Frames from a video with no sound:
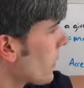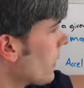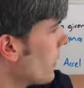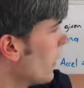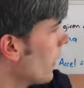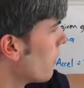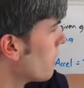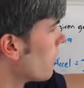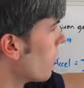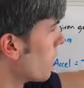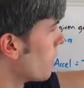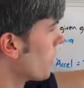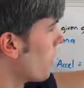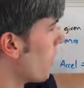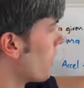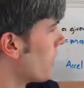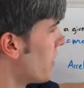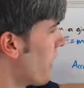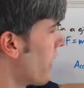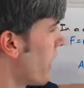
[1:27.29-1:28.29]
Of course,
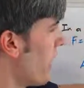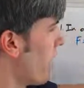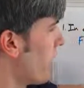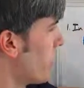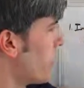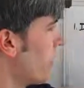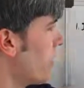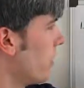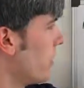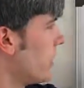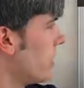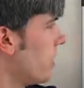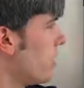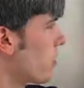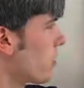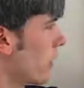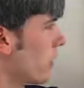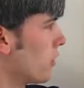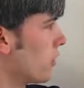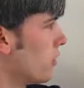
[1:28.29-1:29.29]
does not have a CVT
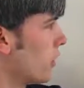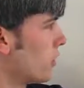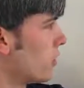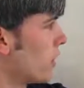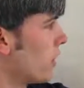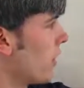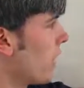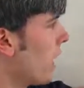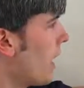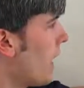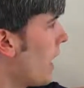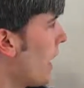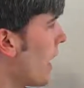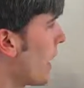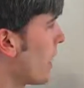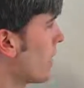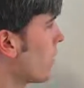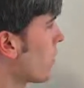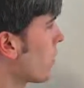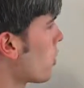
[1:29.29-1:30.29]
transmission.
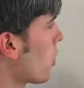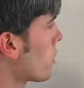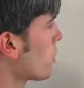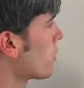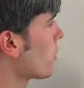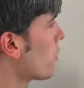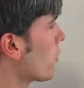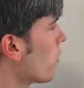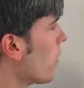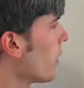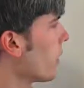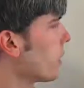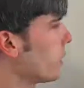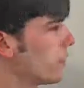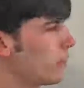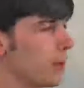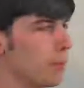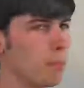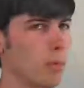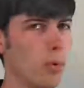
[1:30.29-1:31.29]
And the question is very
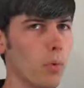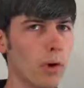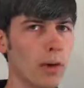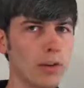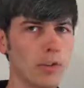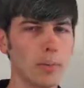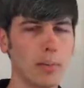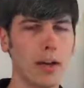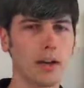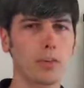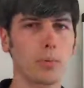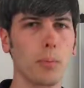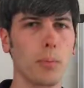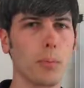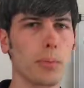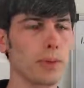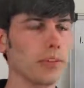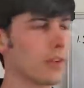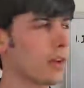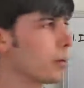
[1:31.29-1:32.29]
simple. Where does
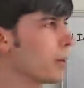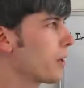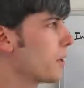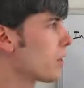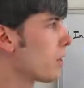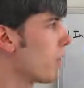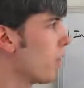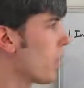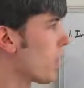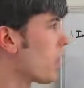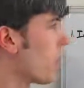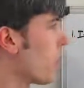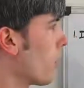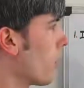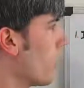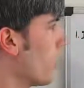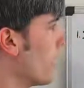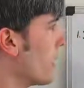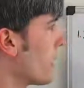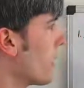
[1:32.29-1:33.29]
maximum acceleration
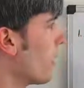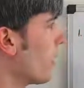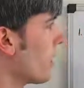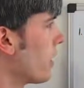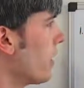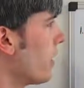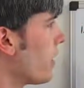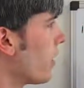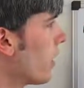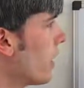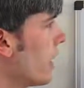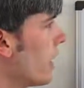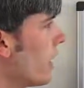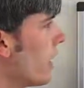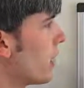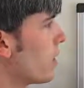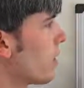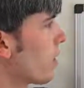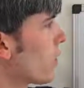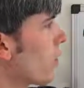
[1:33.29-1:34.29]
occur in a given gear?
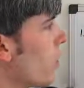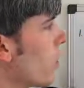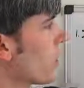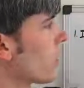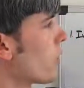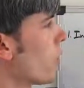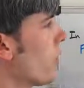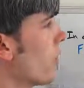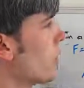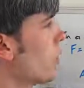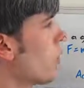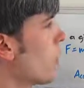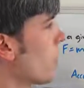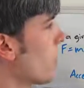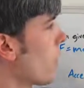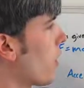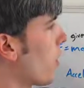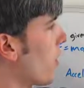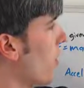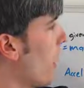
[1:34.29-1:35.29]
It's of course going to
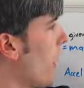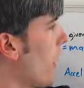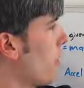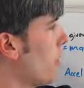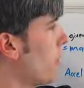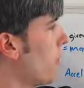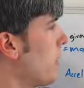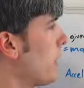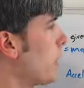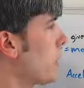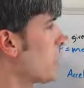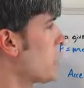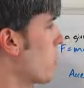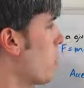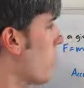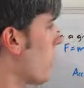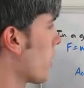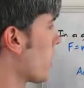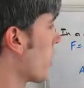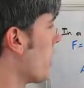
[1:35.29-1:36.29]
occur at peak
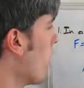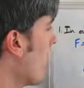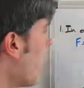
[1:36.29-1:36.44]
torque.